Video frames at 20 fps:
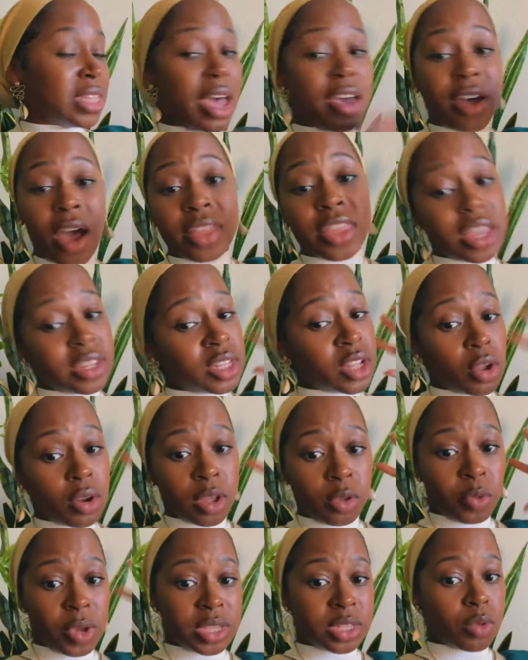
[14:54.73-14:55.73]
because I that's the
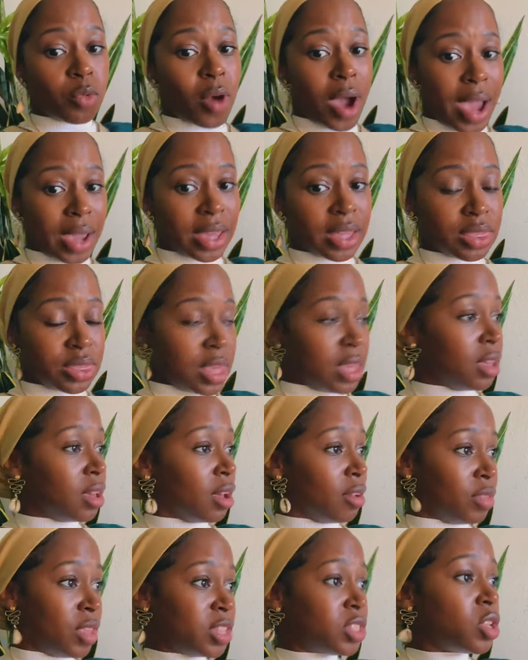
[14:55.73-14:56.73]
only reason why I could
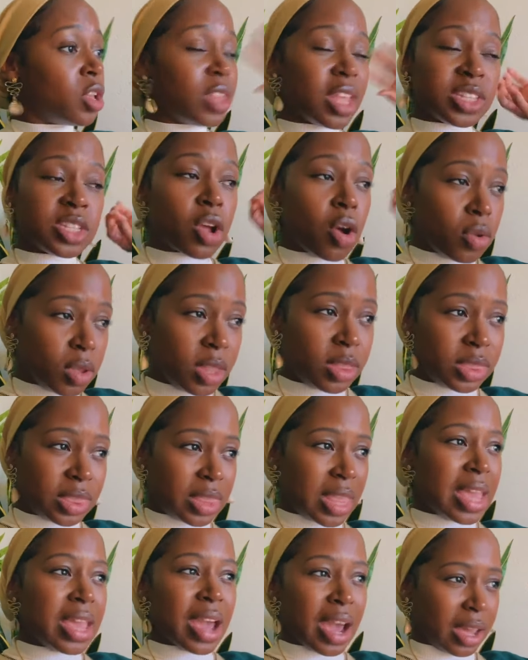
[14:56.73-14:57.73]
think of. That's that's the only
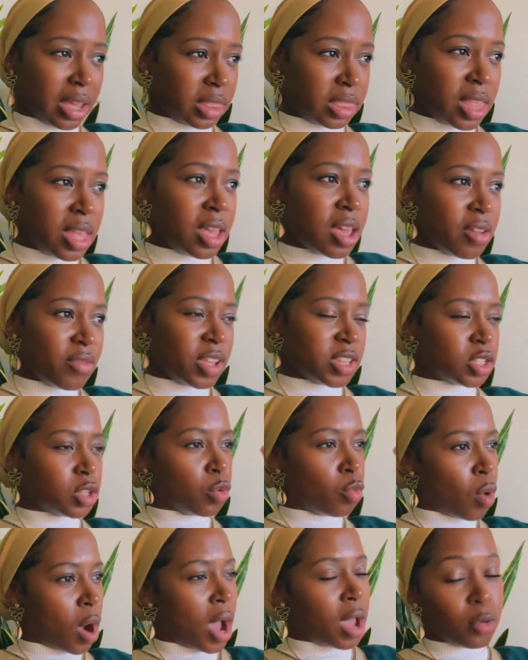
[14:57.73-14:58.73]
thing I could think of as
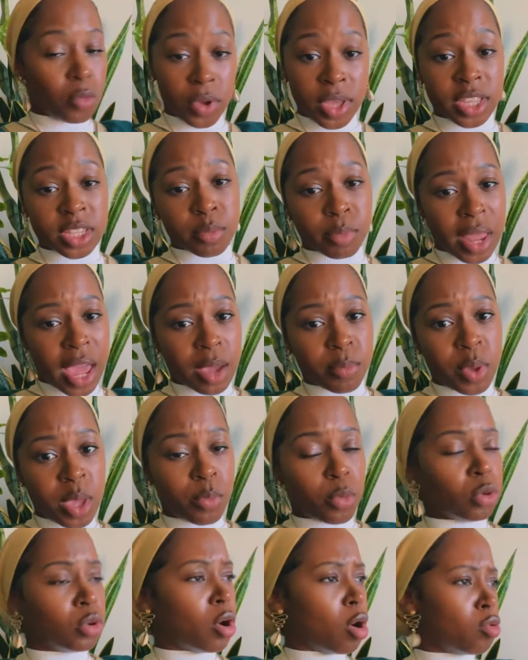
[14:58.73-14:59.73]
to why we as black
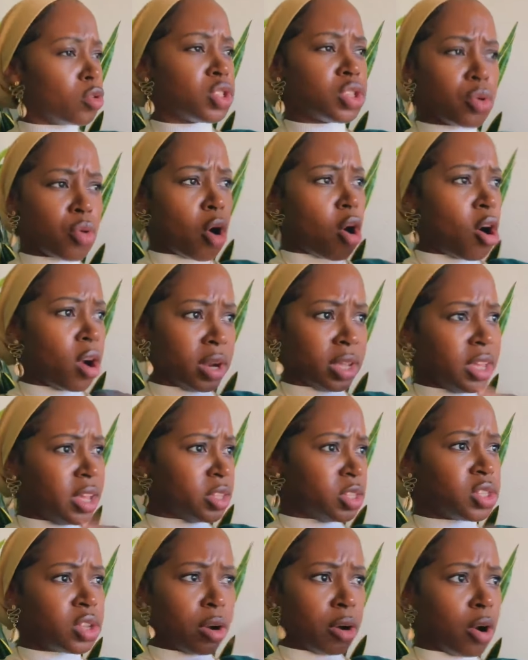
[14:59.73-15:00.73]
people go so hard
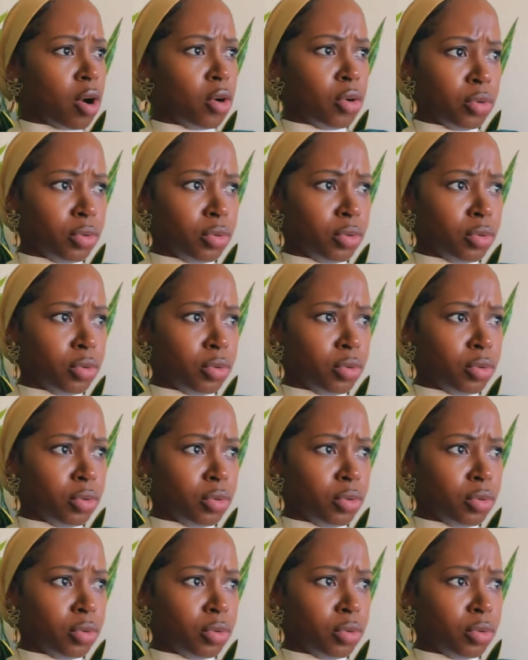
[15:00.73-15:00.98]
against our